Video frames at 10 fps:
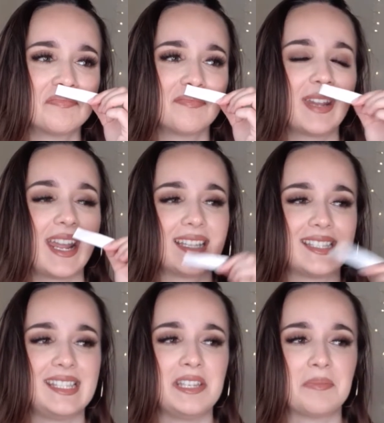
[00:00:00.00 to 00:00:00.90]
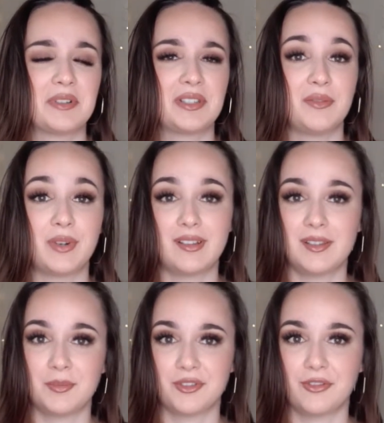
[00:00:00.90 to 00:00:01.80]
But I can see a person wear
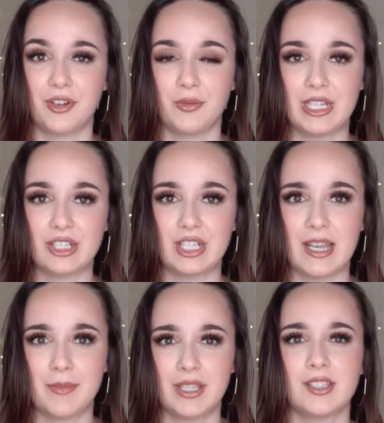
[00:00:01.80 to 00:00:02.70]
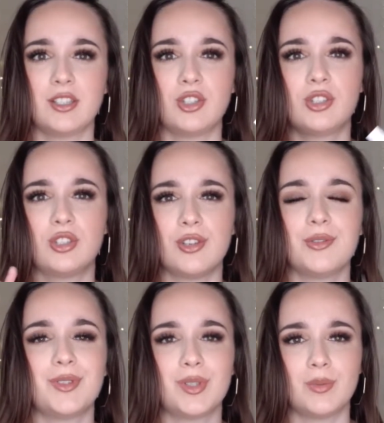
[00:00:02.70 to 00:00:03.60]
this more for the winter time because it's just
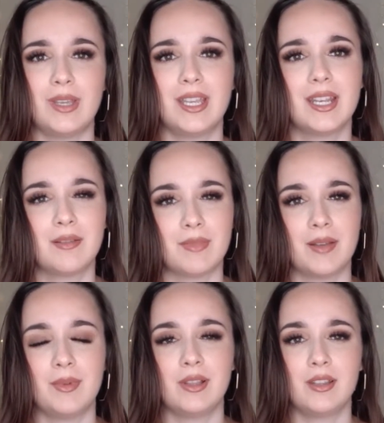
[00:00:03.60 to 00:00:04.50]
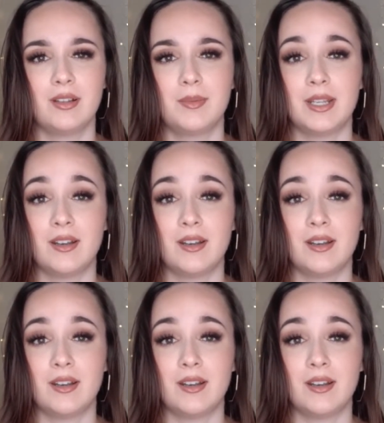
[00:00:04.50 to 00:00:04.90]
so sweet. It might be a little bit